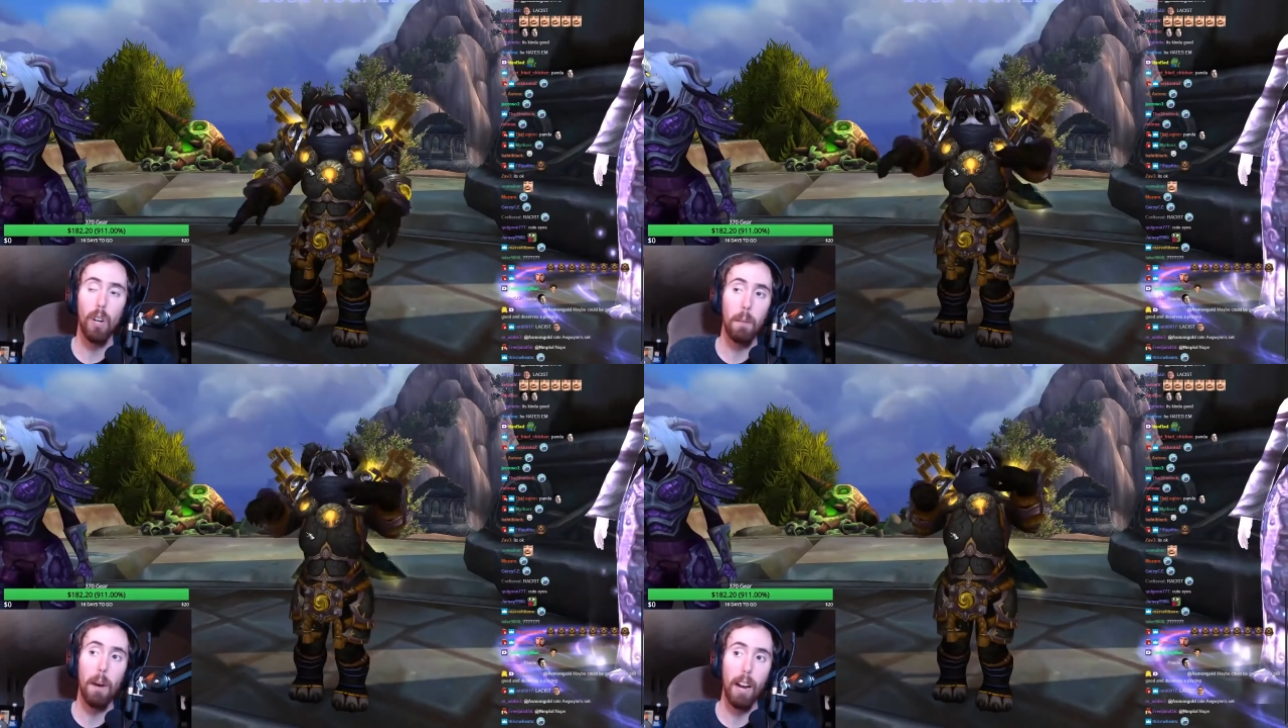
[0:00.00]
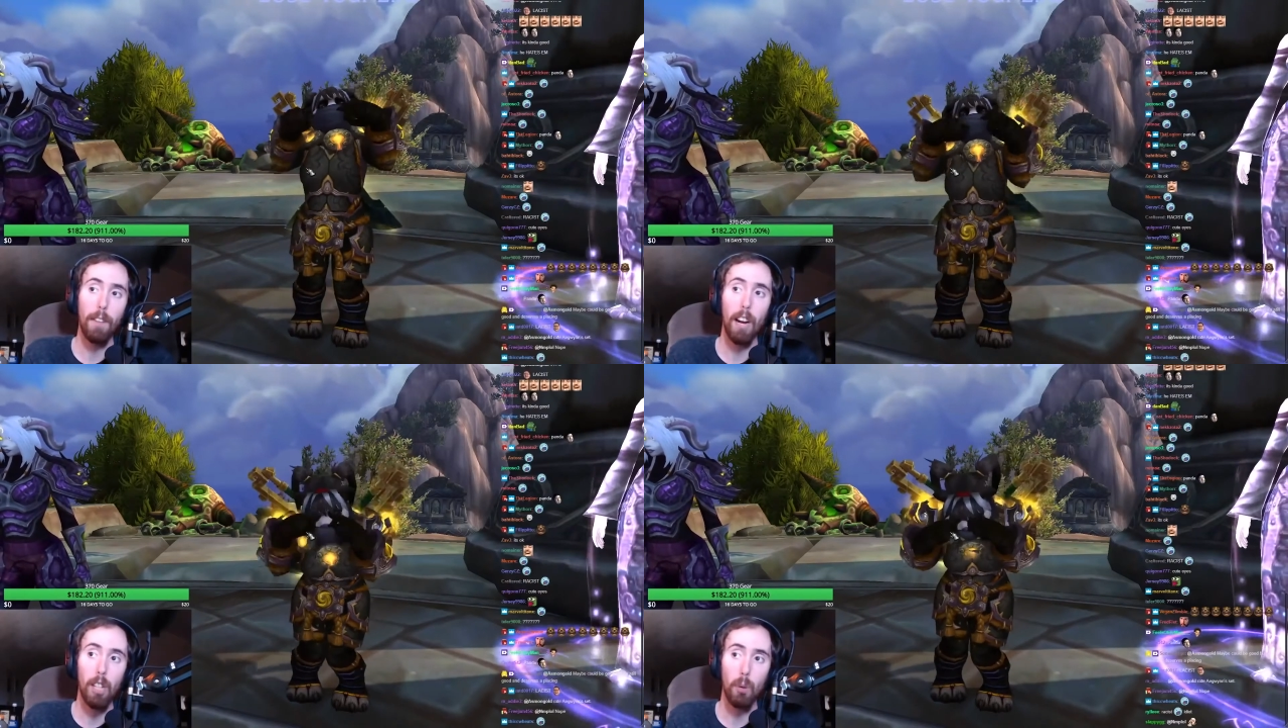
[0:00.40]
one of my
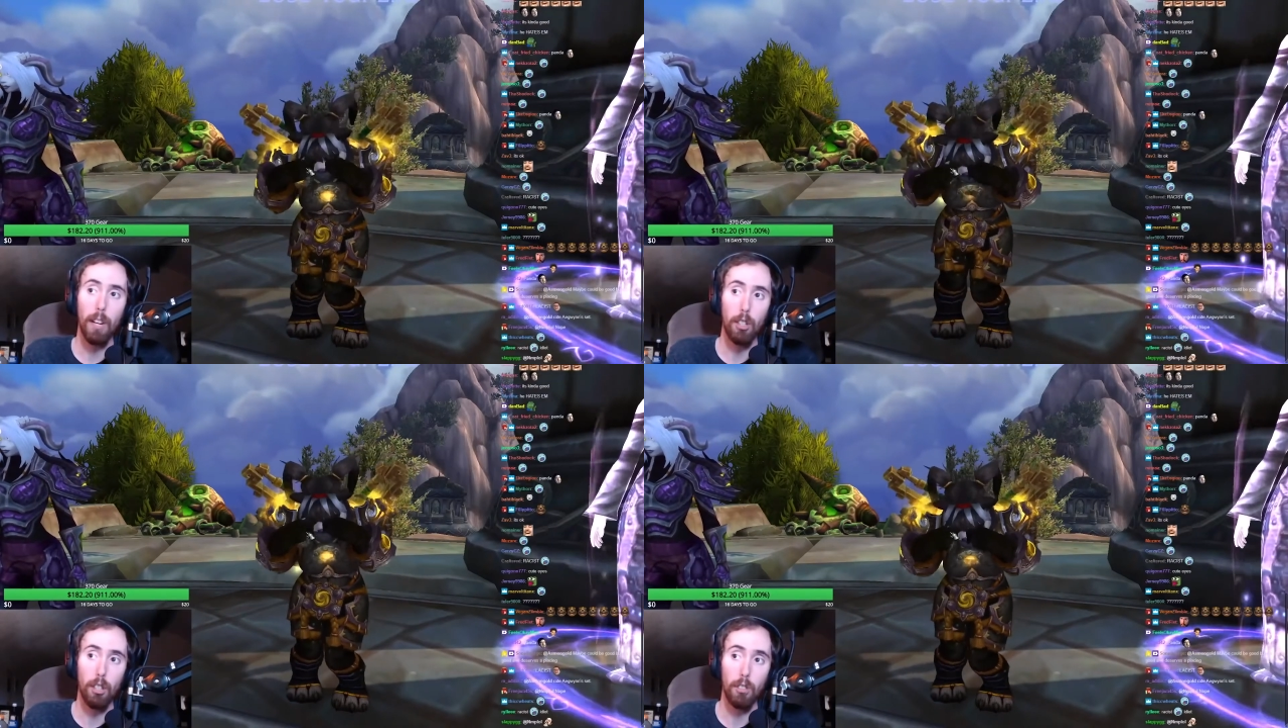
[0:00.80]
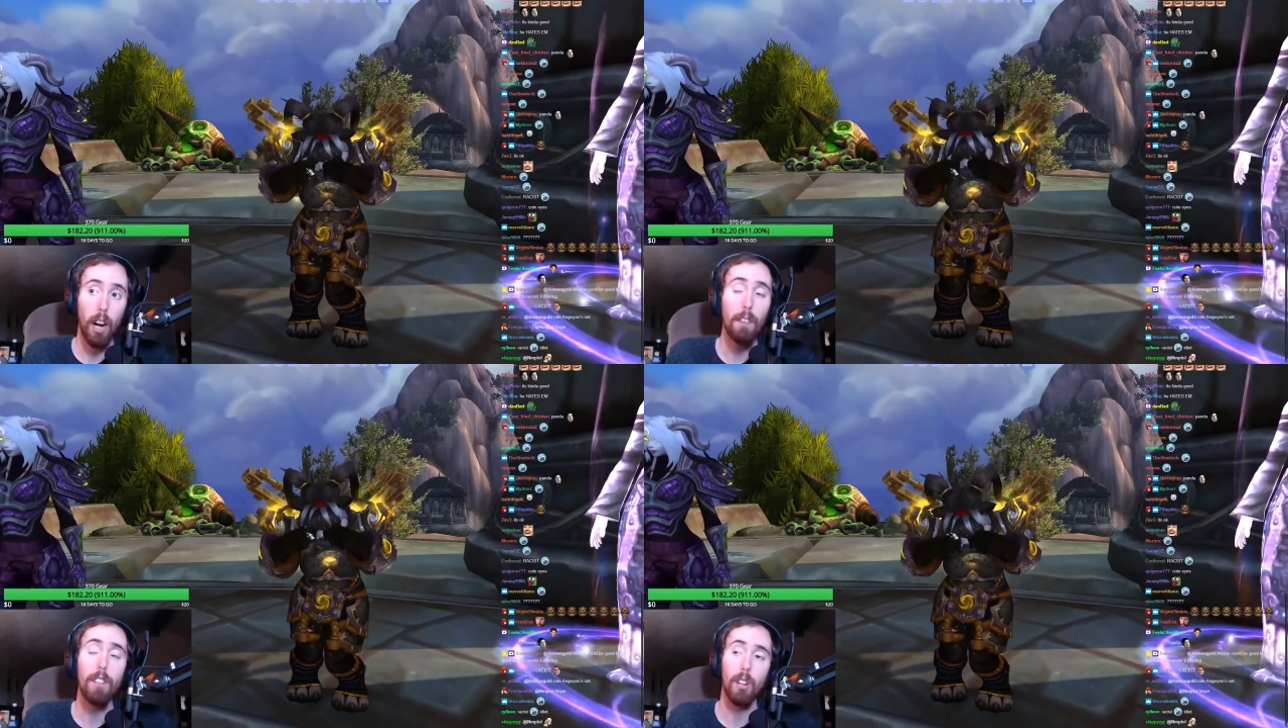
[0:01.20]
evaluations
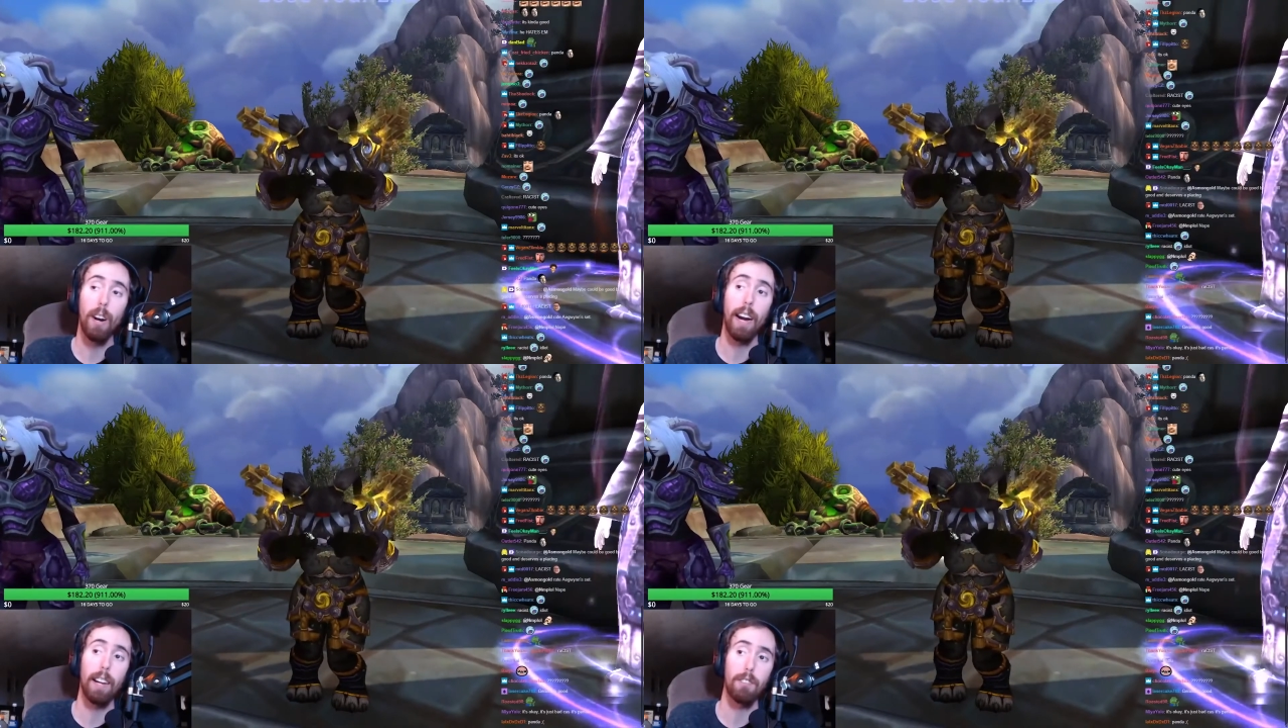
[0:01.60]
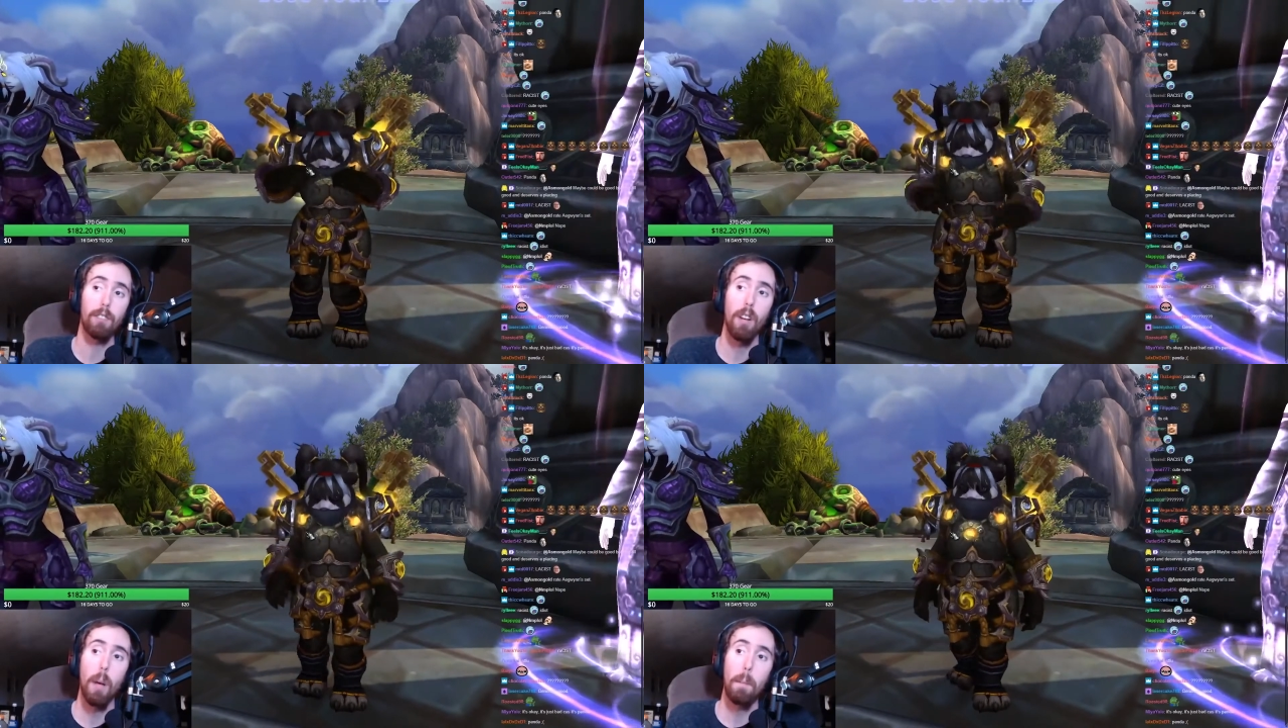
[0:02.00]
of the class